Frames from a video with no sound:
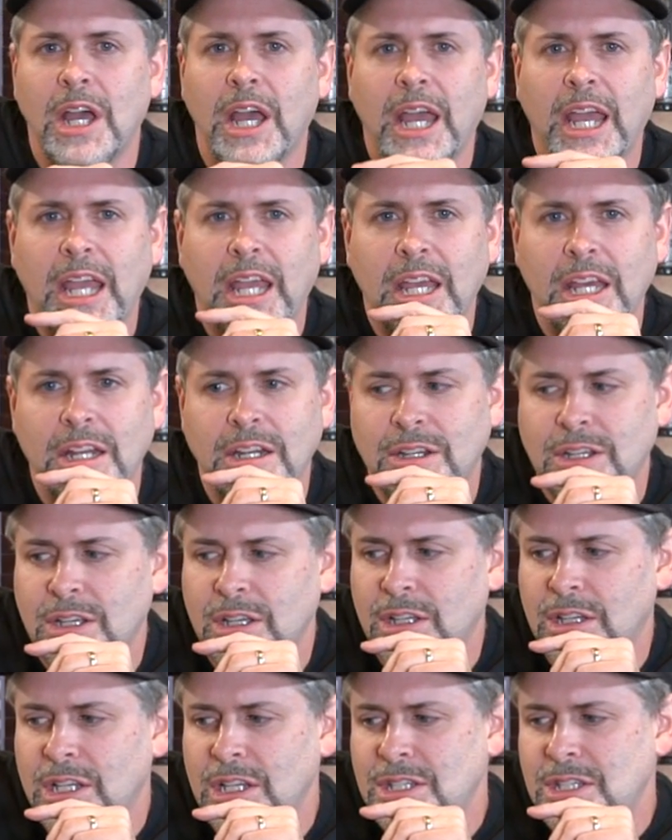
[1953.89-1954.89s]
And
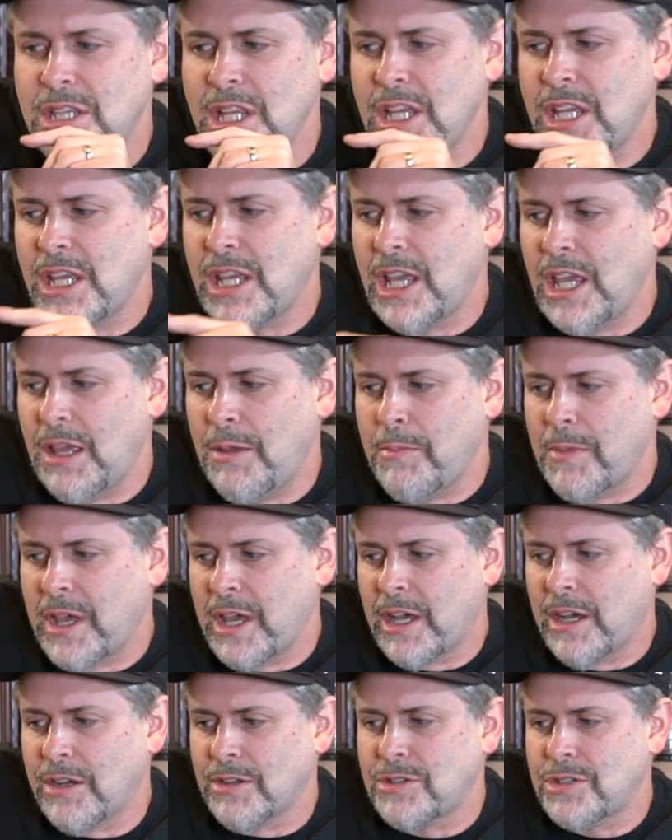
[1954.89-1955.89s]
this thing came
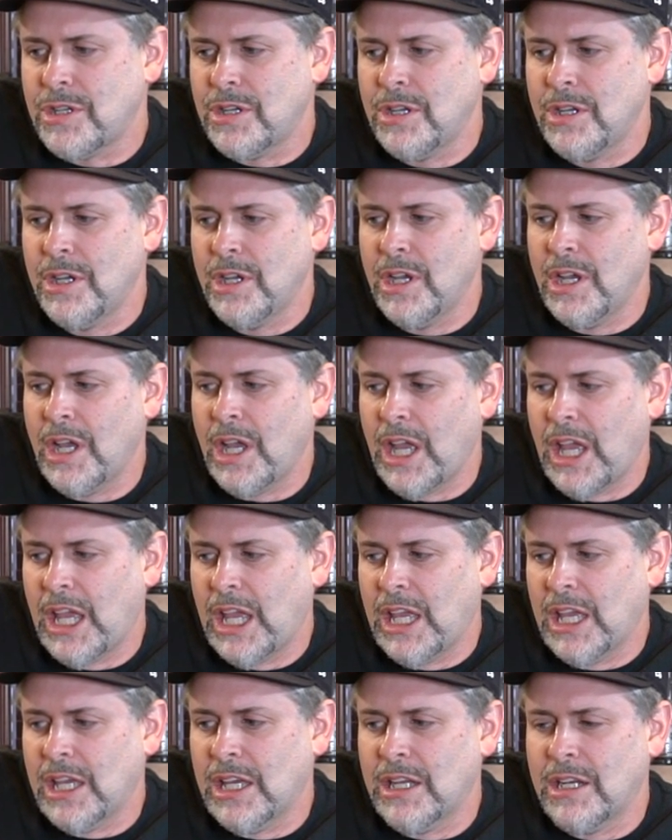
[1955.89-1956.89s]
out,
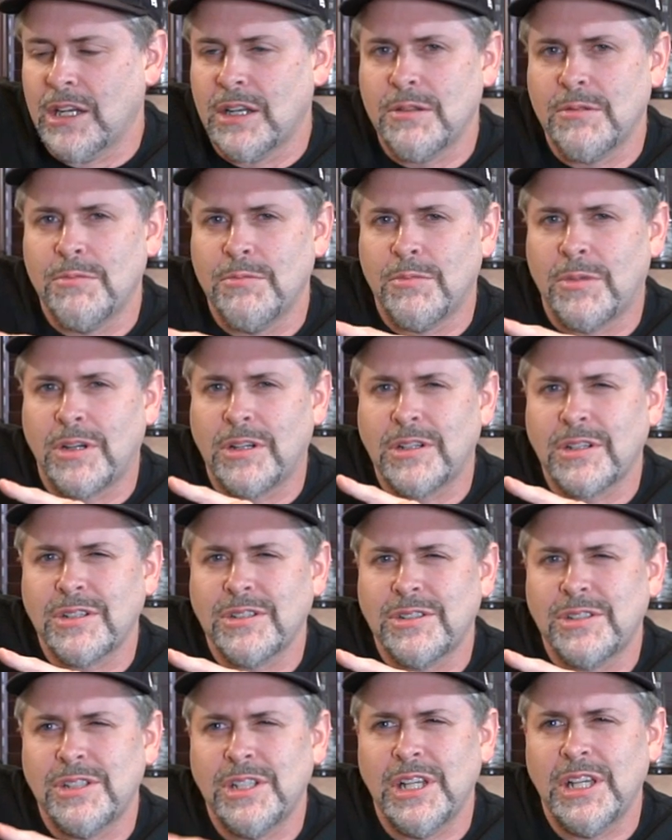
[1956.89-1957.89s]
and Mark
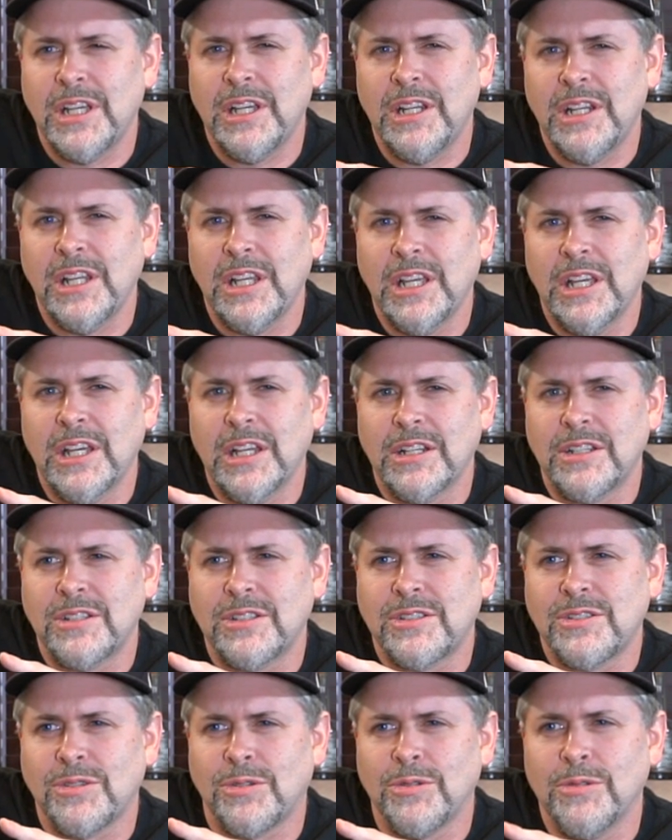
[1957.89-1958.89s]
said it
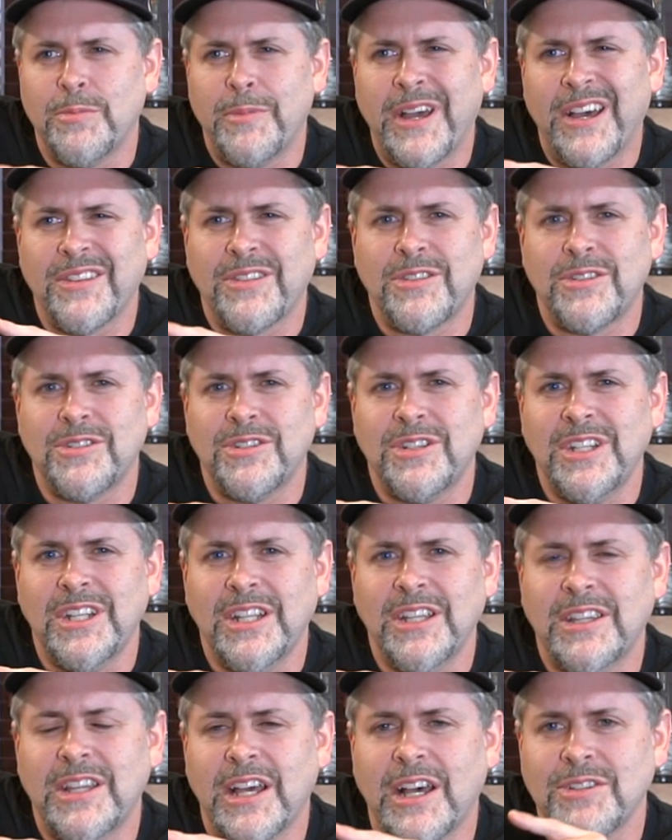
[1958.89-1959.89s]
sold about
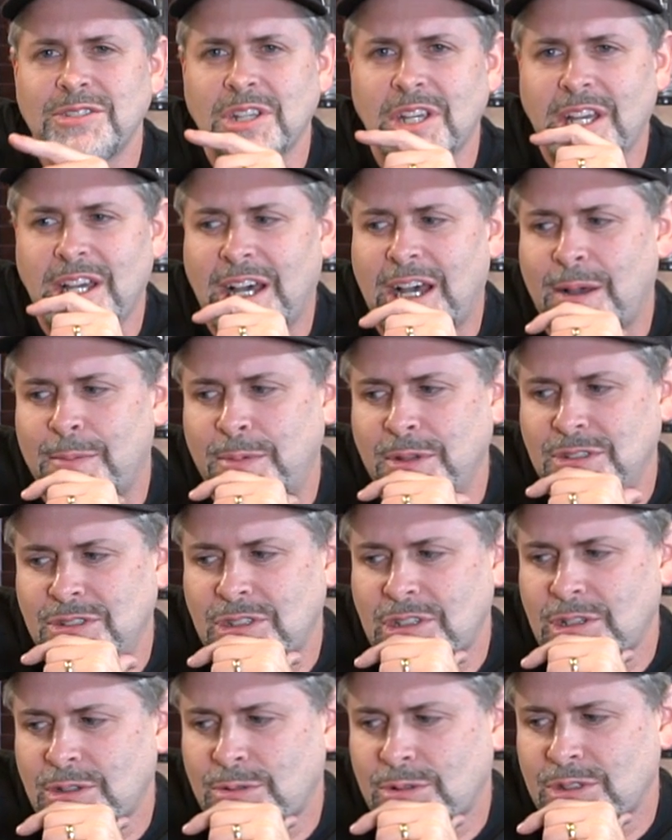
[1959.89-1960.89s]
13,000 copies,
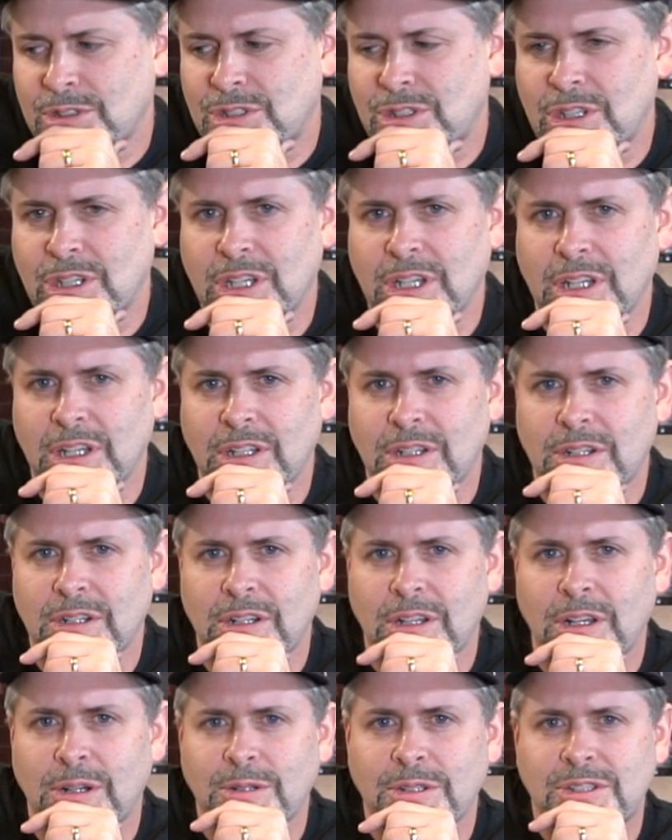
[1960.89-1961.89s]
and it was the
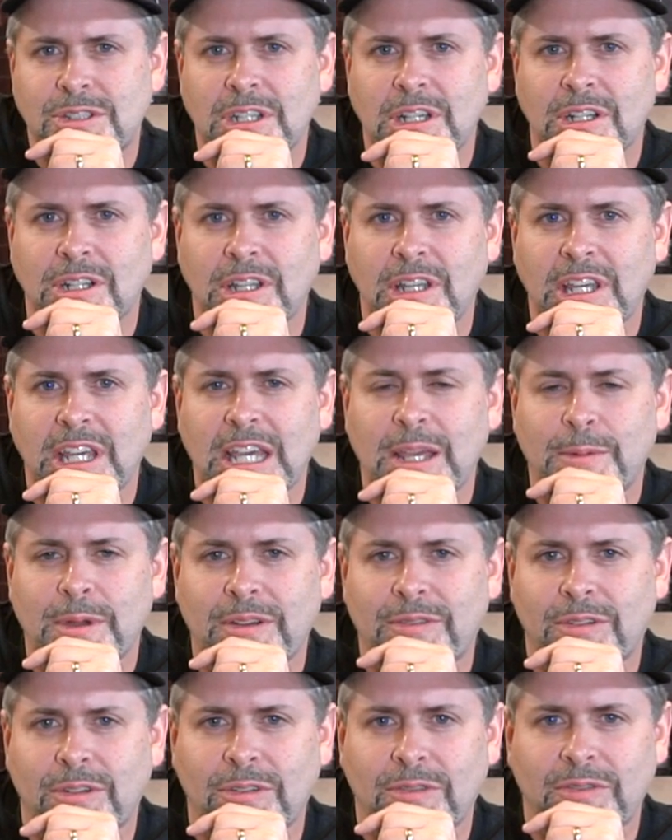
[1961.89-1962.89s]
lowest selling game
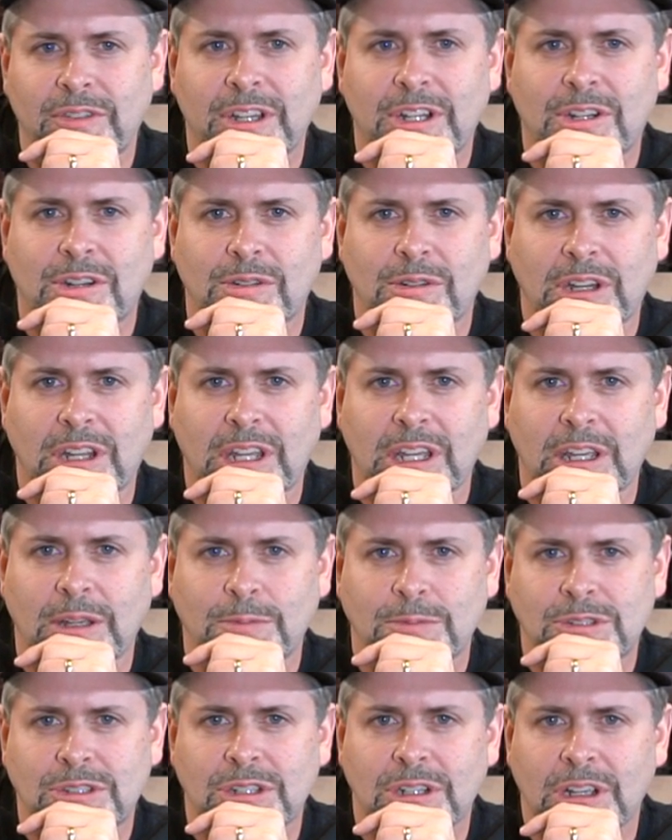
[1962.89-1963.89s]
ever at Victory
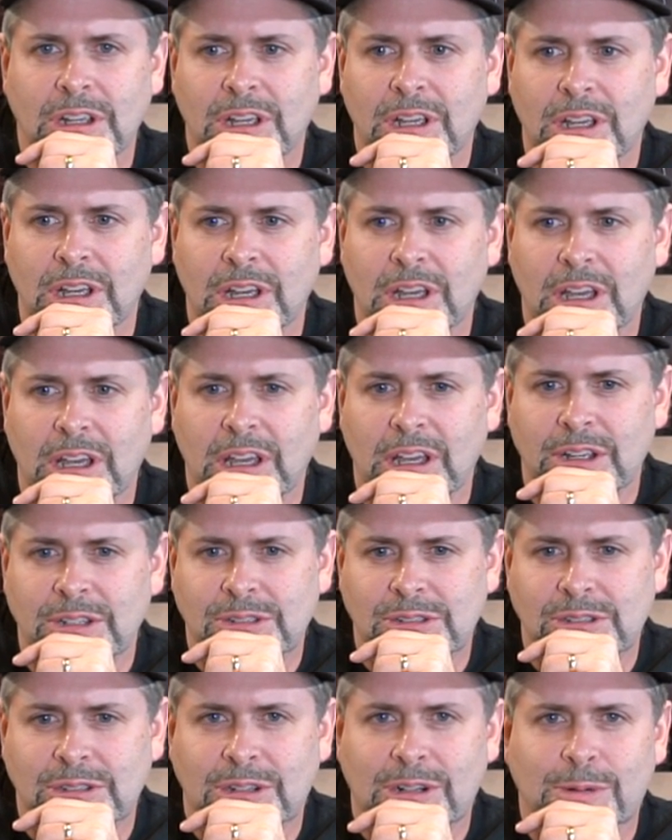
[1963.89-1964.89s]
Games.
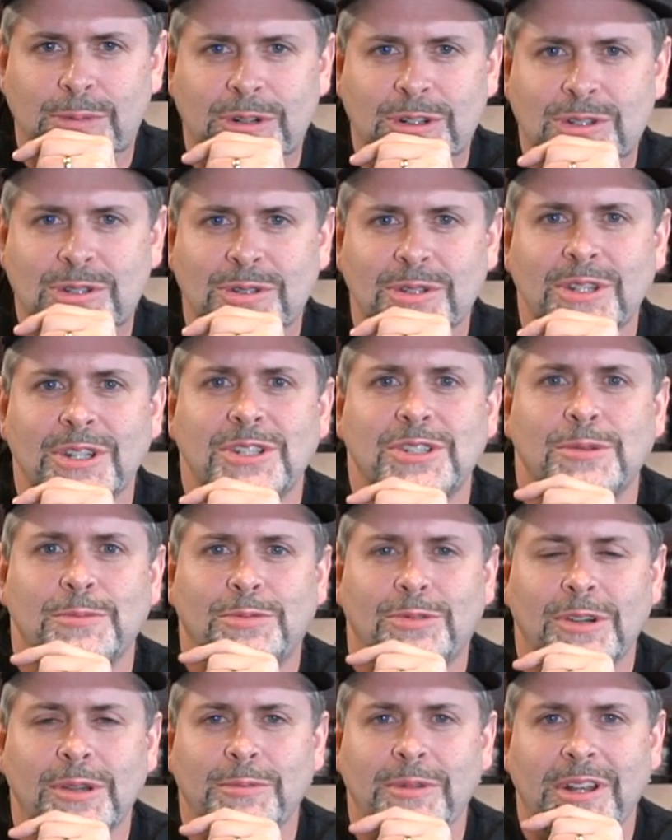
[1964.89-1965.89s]
As commercial
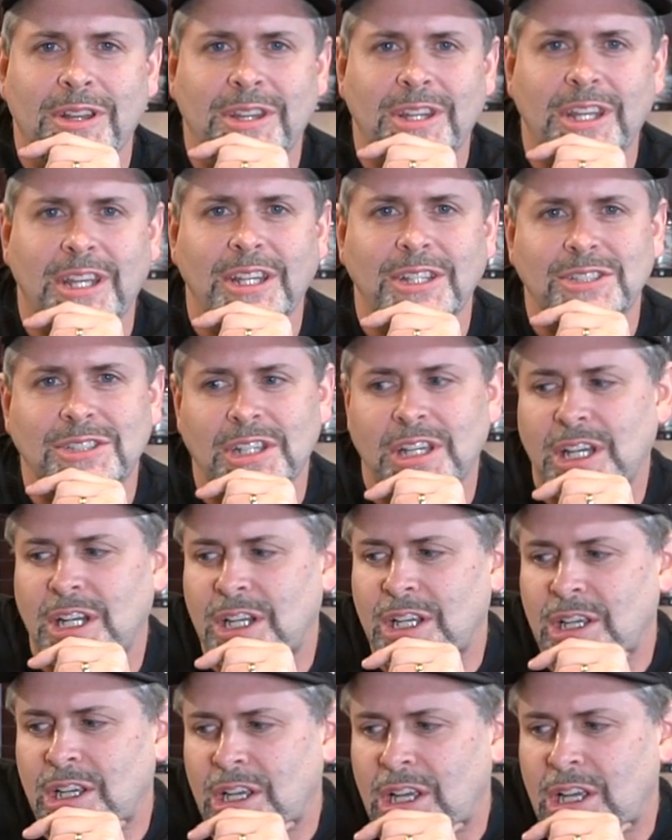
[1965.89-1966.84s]
disappointment, I think he said.